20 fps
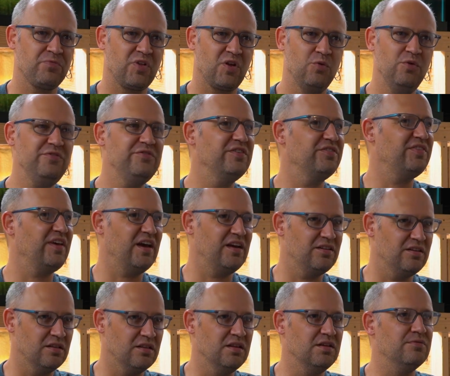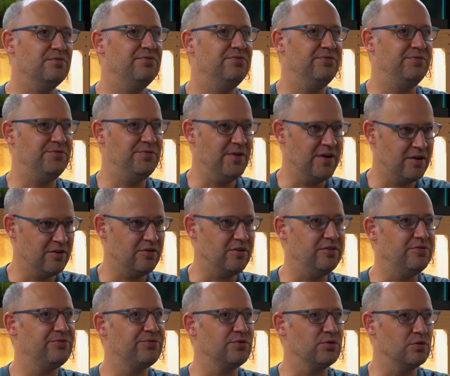We've just had to live very
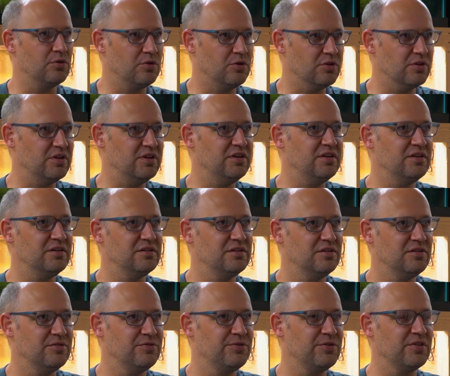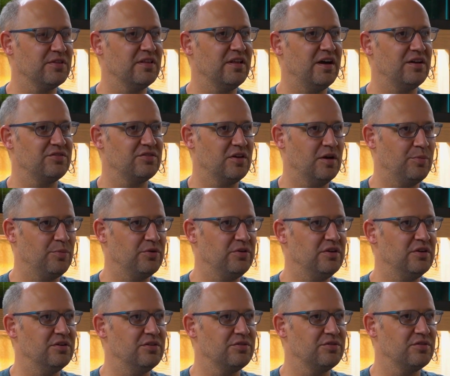frugally for the last couple of
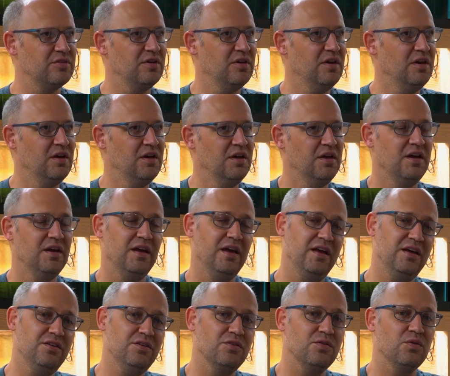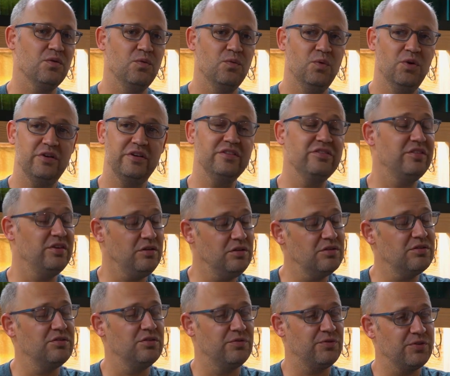years. And we'll continue
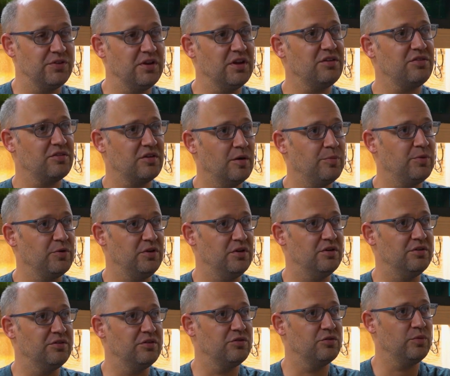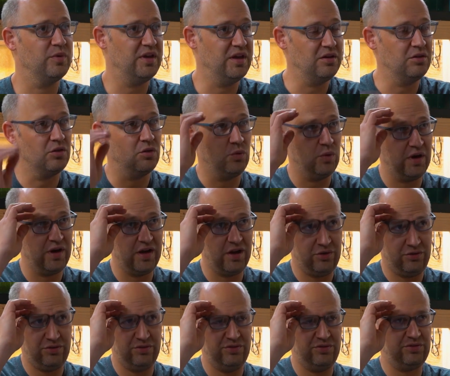to for the next couple of years as we get into the
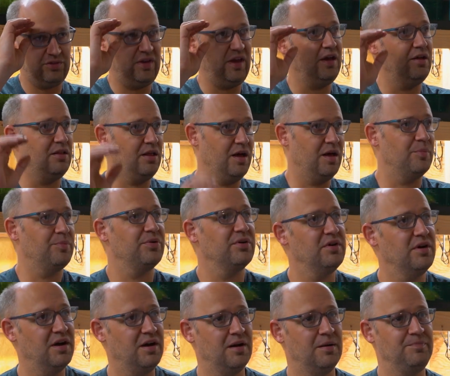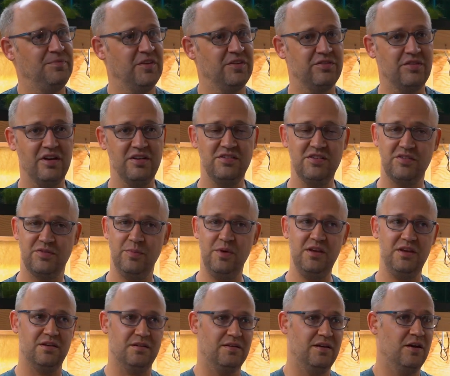warehouse and scale up. It's not just
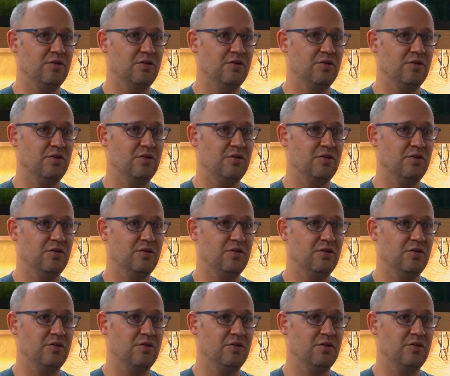me.